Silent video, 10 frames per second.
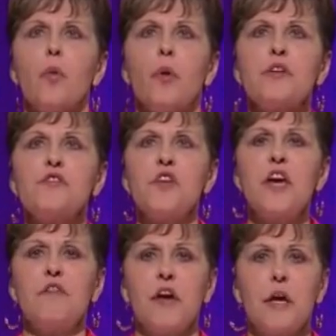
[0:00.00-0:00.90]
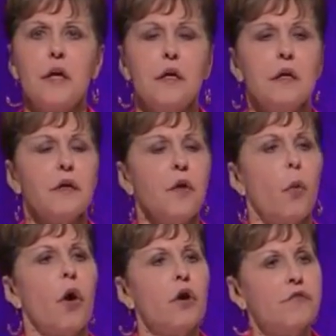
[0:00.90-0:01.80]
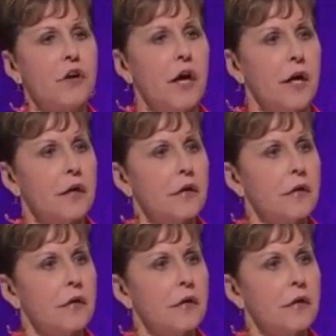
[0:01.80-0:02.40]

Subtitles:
receiving the Word of God.